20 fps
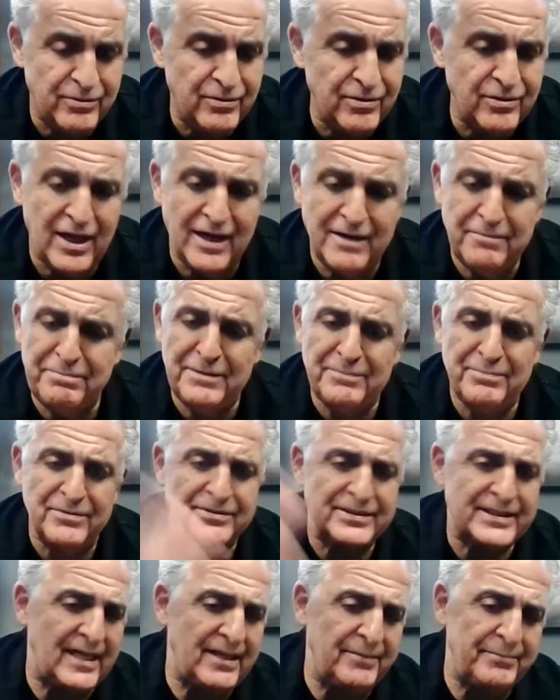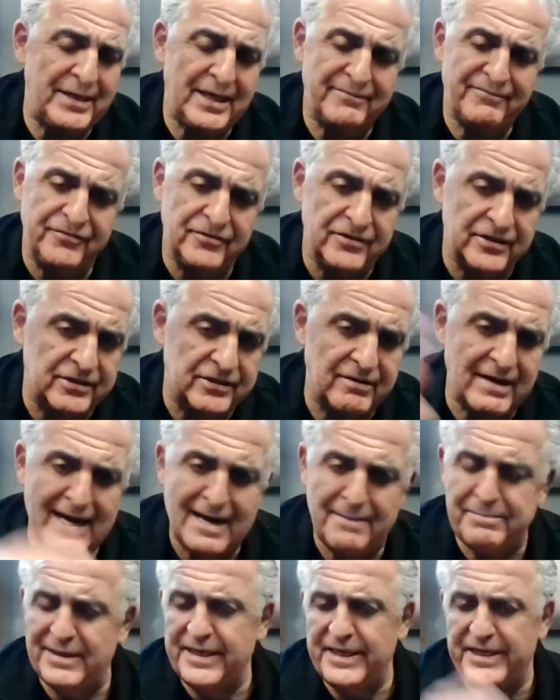A lot of people are telling me I'm full of
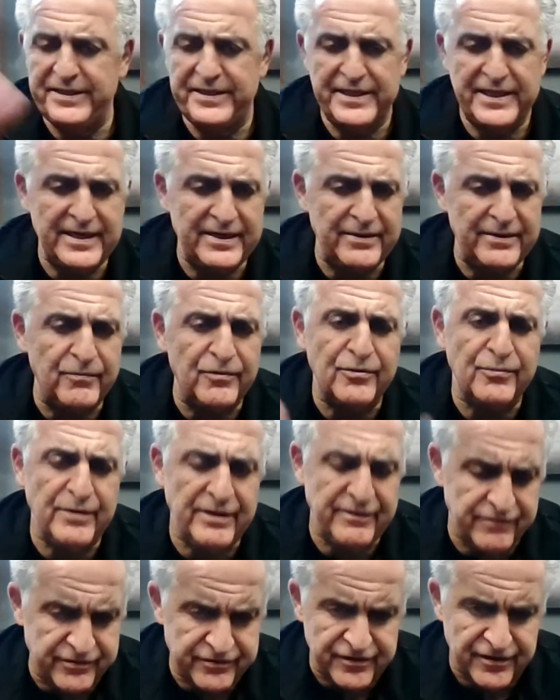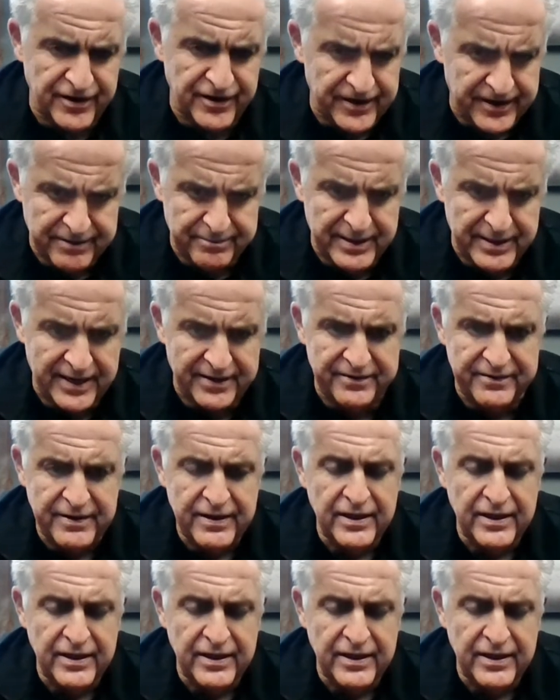crap and he did it. And what are we even talking about?